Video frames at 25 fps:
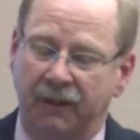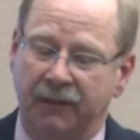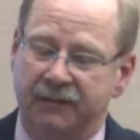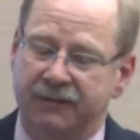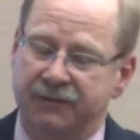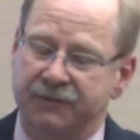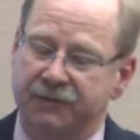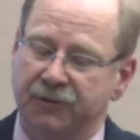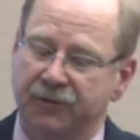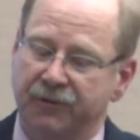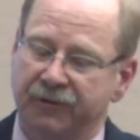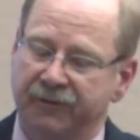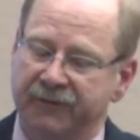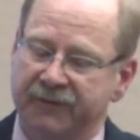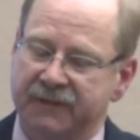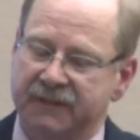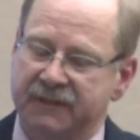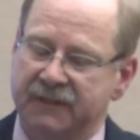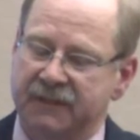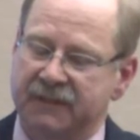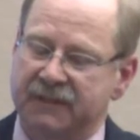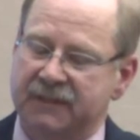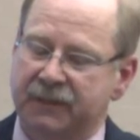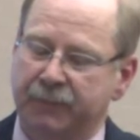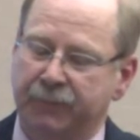
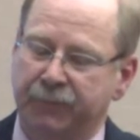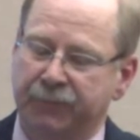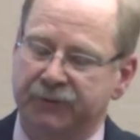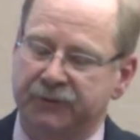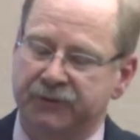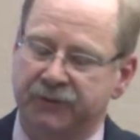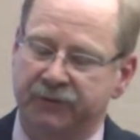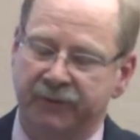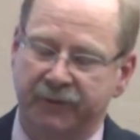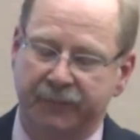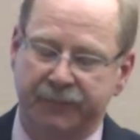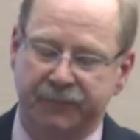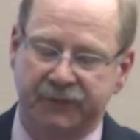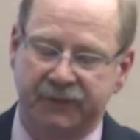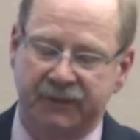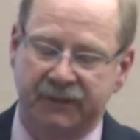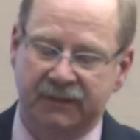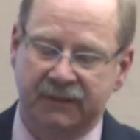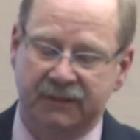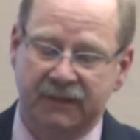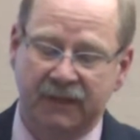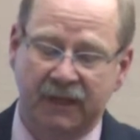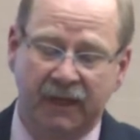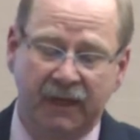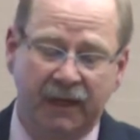services and
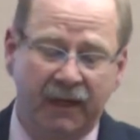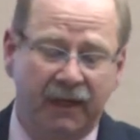prescriptions,